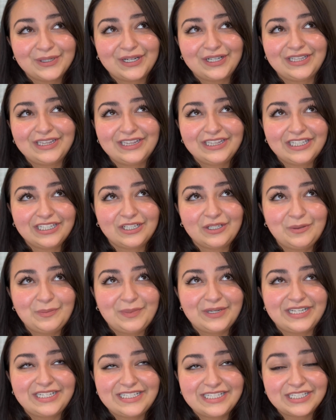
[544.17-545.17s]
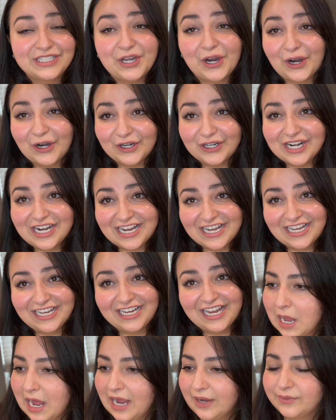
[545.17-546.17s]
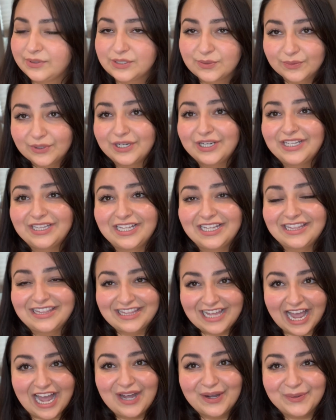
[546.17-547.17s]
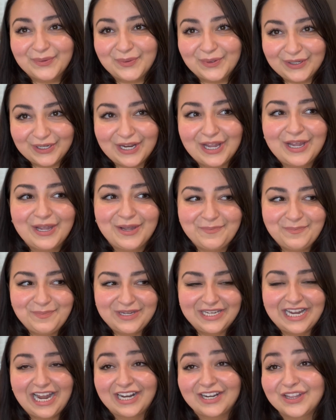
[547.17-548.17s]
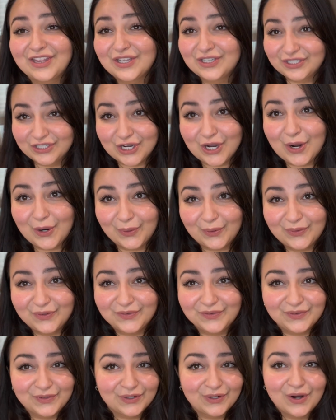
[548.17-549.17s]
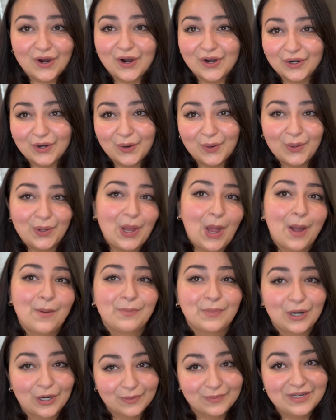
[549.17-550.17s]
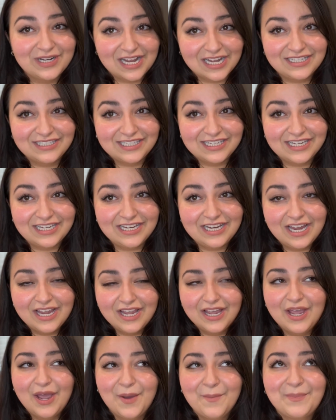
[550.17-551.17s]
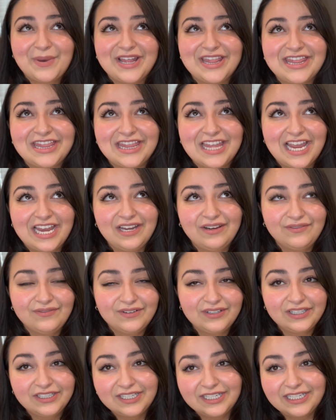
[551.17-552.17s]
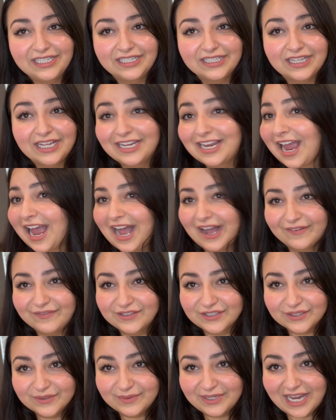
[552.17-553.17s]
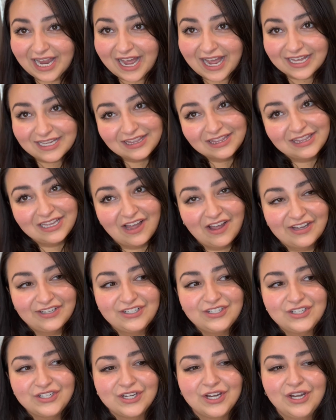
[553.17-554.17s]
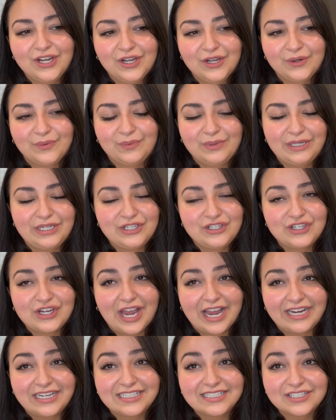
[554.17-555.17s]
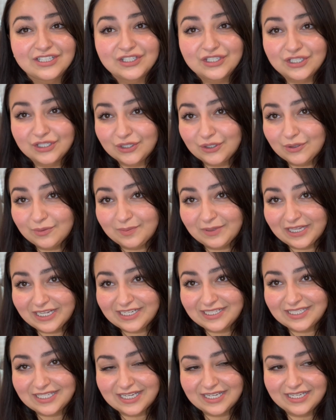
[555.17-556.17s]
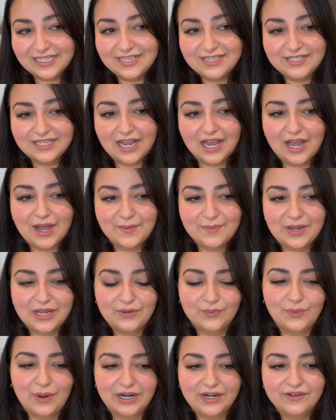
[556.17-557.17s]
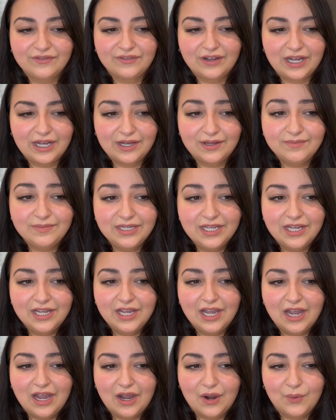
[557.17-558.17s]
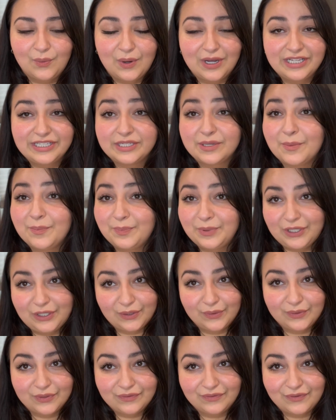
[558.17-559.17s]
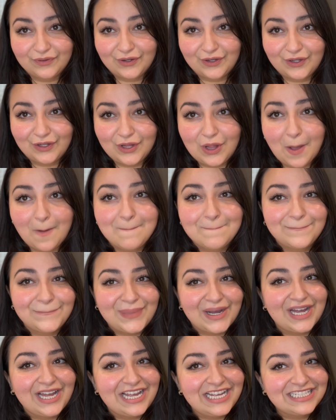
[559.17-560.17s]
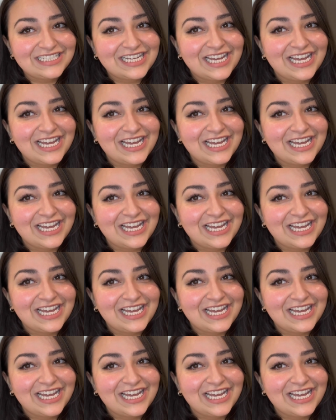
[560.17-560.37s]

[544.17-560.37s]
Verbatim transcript: a little bit disheartening. I was worried that that would be kind of the tone for our whole apartment hunting. But thankfully, like after we had lunch, we checked two places um, and one of them was beautiful, but